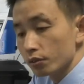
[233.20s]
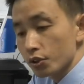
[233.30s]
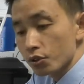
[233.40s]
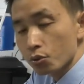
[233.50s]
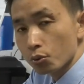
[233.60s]

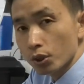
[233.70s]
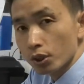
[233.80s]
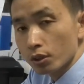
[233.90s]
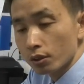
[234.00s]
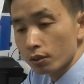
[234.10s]
this
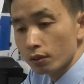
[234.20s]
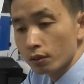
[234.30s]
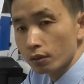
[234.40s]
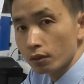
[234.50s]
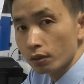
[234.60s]
tool
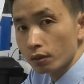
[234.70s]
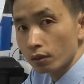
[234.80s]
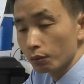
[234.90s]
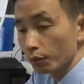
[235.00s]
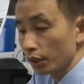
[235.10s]

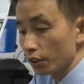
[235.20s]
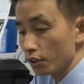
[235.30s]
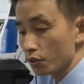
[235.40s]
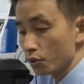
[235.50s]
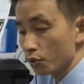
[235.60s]
is
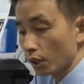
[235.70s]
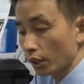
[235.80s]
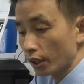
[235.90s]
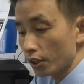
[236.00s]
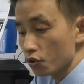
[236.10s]
easy to
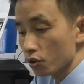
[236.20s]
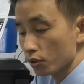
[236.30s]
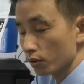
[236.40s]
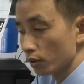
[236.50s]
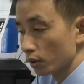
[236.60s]
connect,
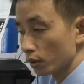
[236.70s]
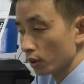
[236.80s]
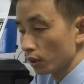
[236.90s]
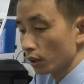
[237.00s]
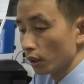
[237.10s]

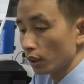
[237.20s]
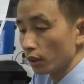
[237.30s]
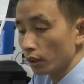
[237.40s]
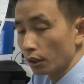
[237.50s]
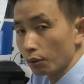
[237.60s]

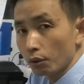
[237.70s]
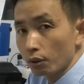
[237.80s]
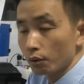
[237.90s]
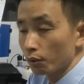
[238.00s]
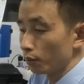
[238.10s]
and
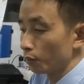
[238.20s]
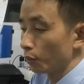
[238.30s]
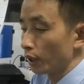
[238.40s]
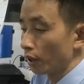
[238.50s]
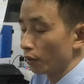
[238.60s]

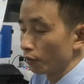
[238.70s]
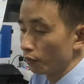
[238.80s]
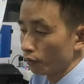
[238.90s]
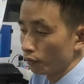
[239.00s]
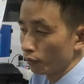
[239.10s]
we are
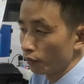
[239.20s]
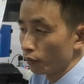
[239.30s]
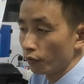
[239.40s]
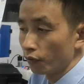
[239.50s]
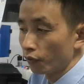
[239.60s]

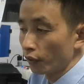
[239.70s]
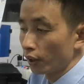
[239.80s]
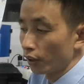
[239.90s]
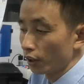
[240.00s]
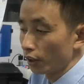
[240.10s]

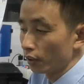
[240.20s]
fill